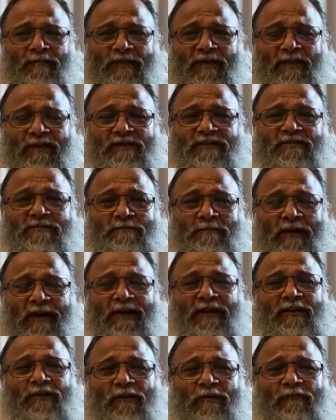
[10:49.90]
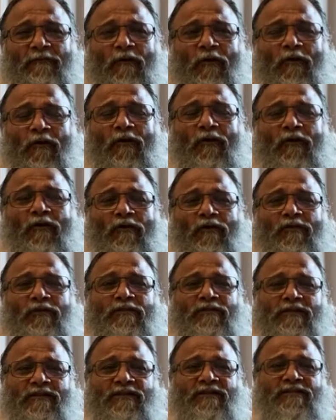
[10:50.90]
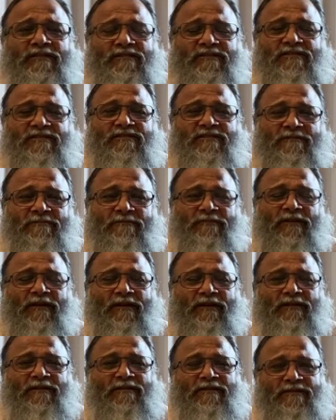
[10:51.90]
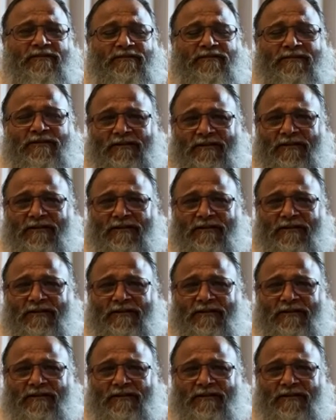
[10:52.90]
In spite of all these different